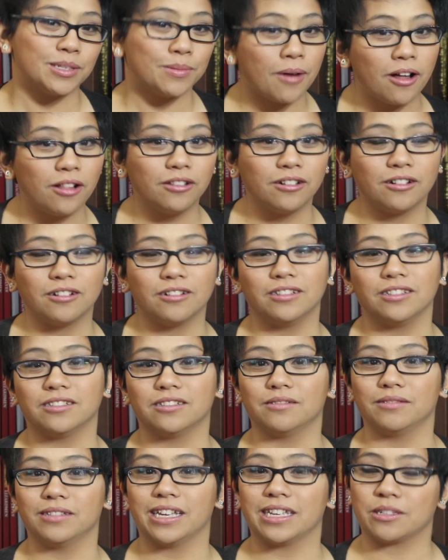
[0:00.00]
smaller, a
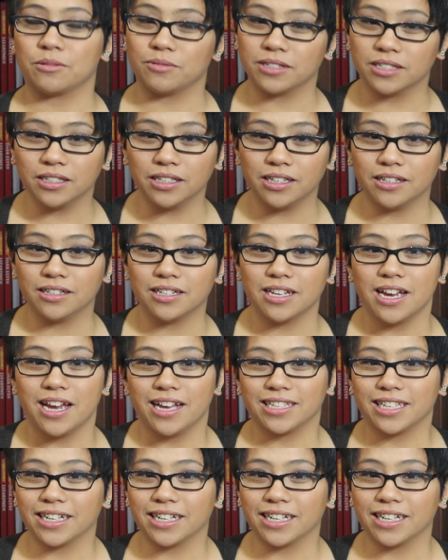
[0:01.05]
little less resilient.